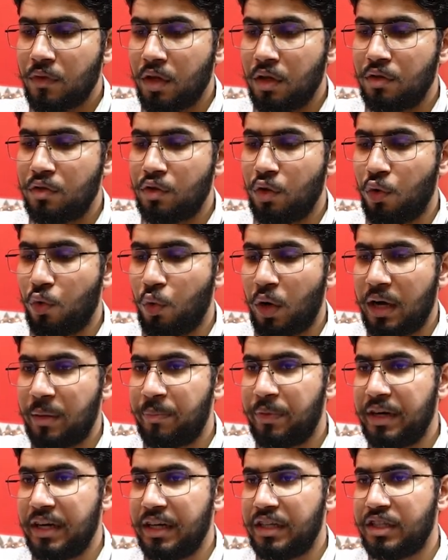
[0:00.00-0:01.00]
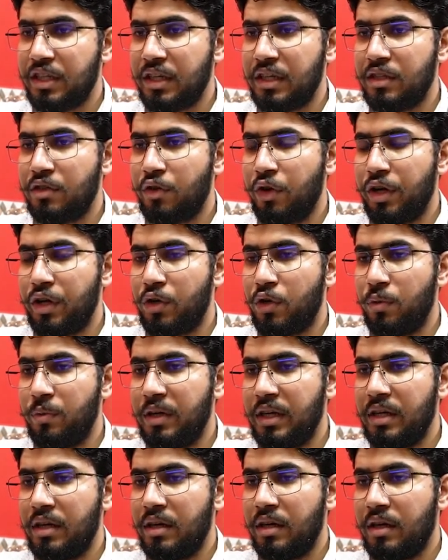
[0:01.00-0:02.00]
So y prediction is going to
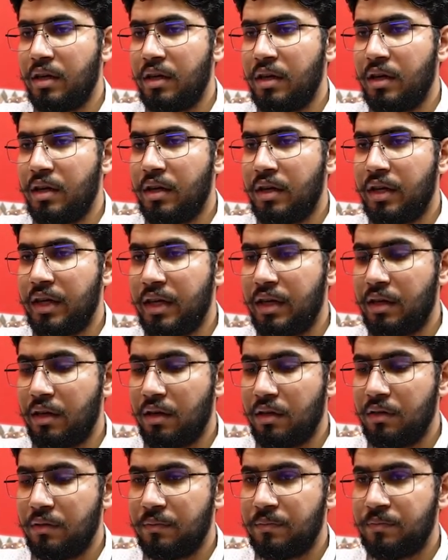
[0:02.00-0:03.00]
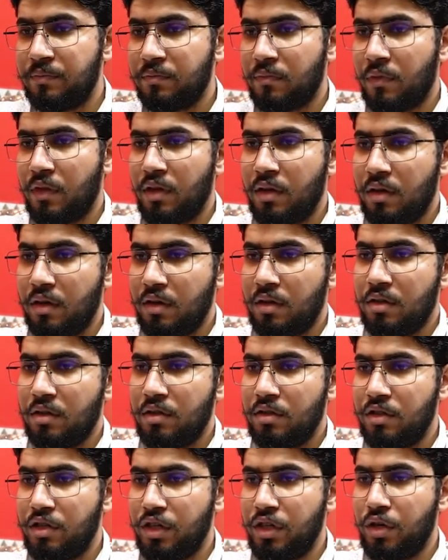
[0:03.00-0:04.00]
be theta
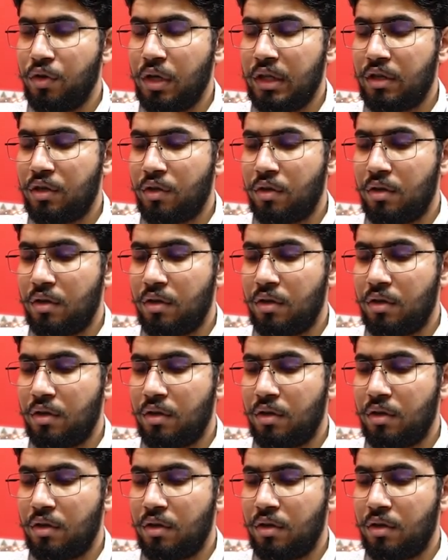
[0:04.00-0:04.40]
0th